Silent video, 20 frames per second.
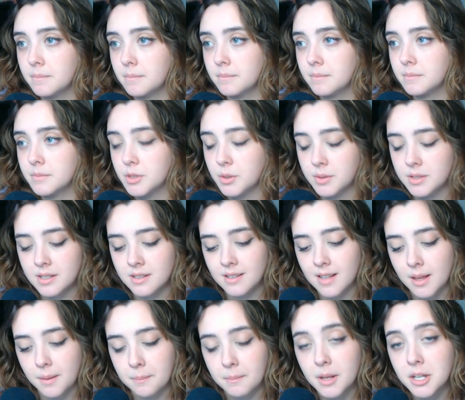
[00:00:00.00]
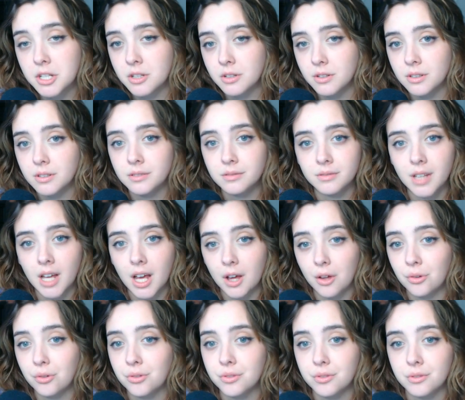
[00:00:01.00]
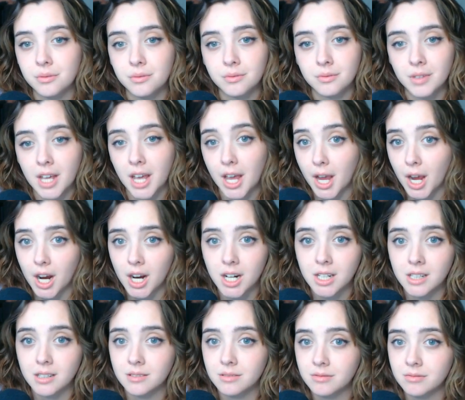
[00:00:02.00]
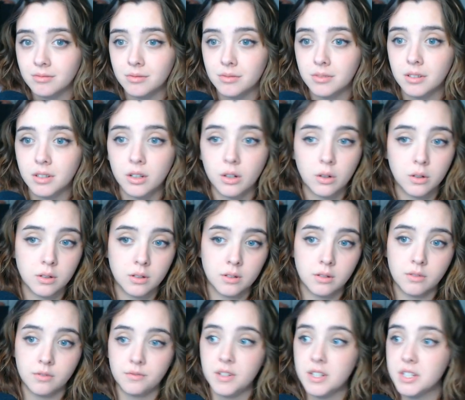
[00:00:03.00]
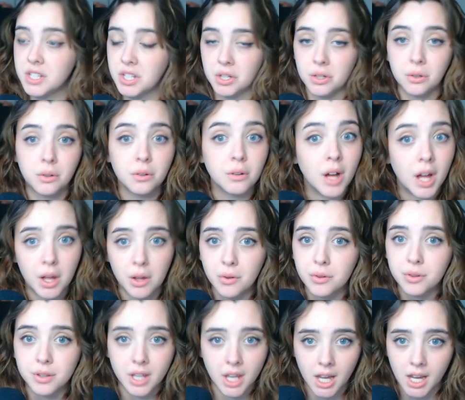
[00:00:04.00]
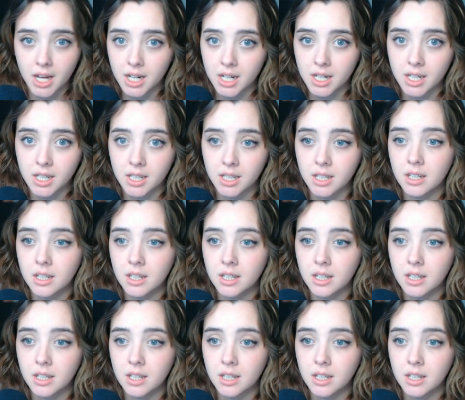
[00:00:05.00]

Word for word: so it's either like mental health care, physical health care,